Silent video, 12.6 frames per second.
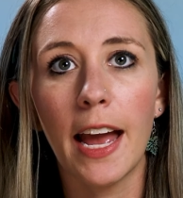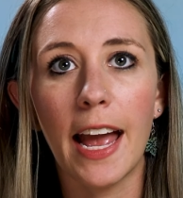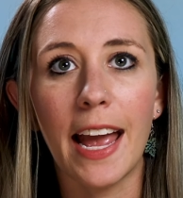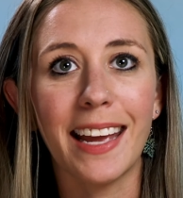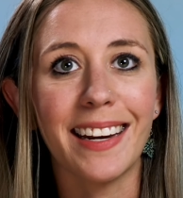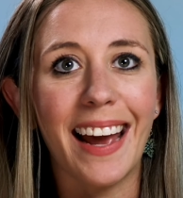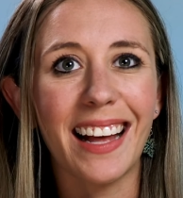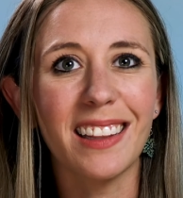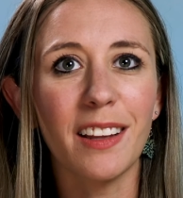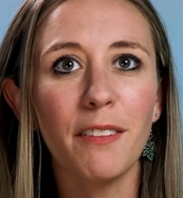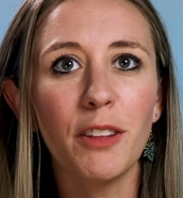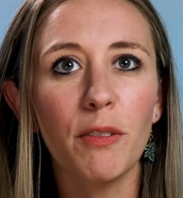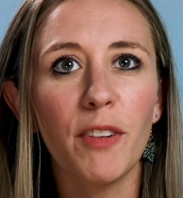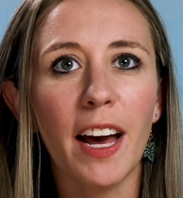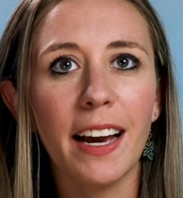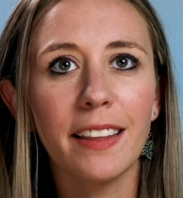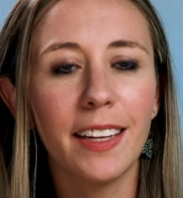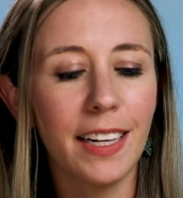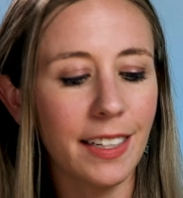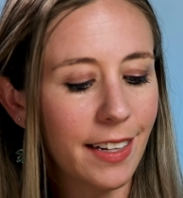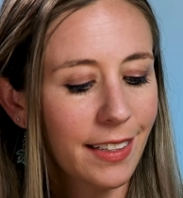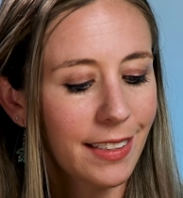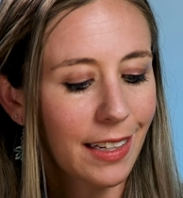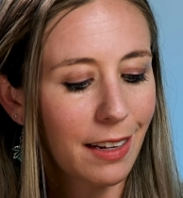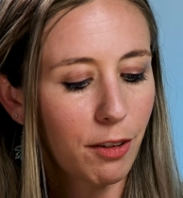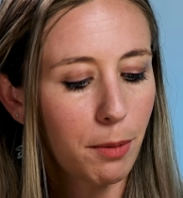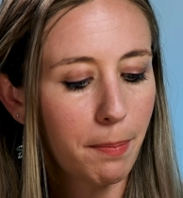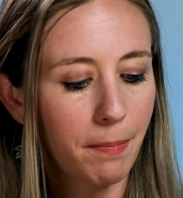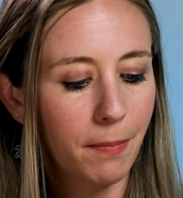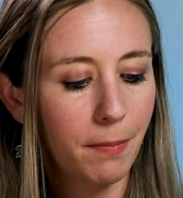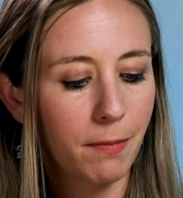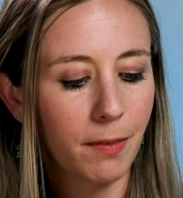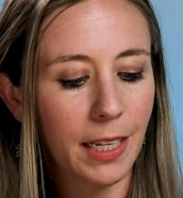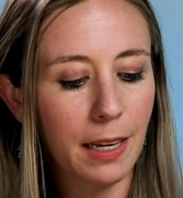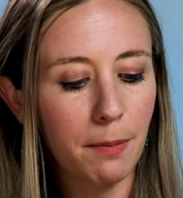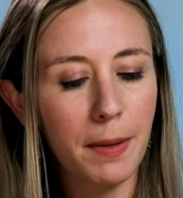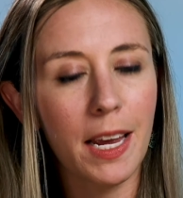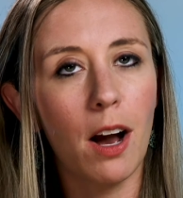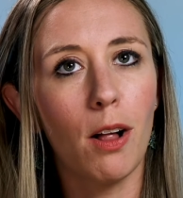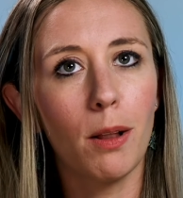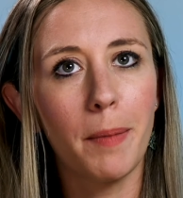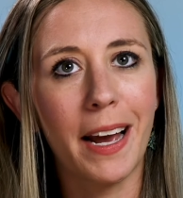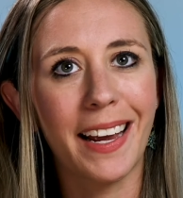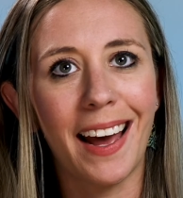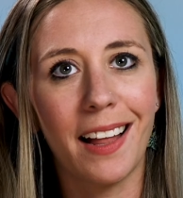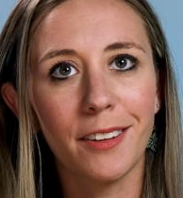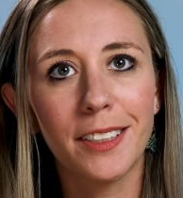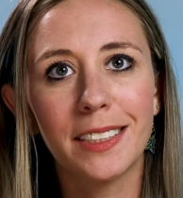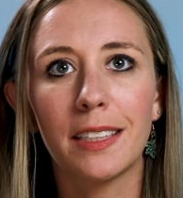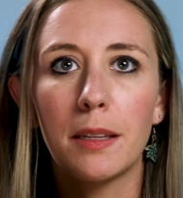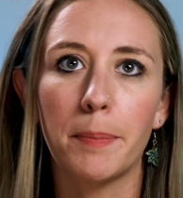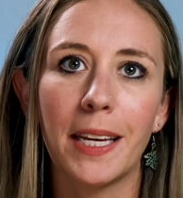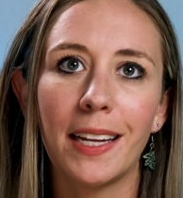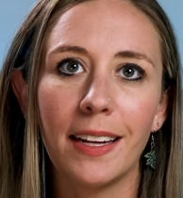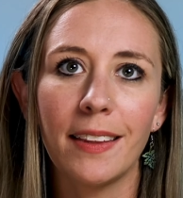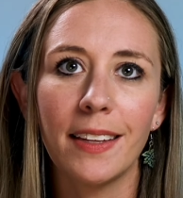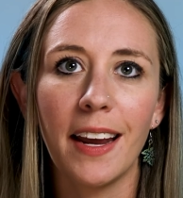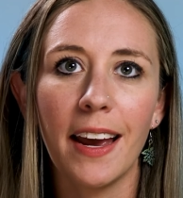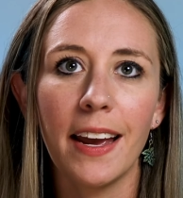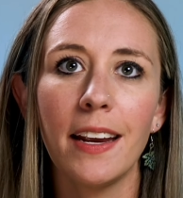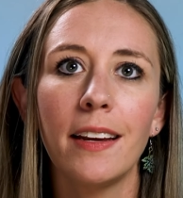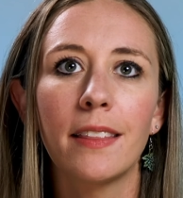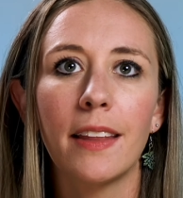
and I love the fact that it doesn't give me all my calories at the beginning of the day.